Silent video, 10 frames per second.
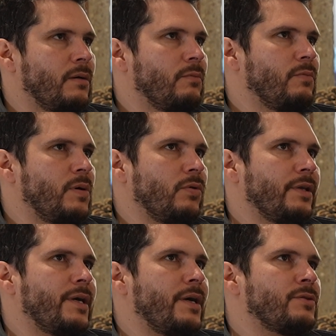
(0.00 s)
we will
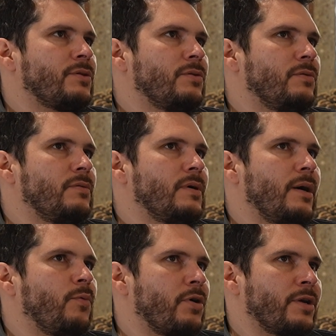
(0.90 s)
get to a
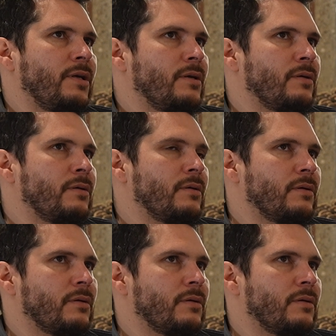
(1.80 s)
working,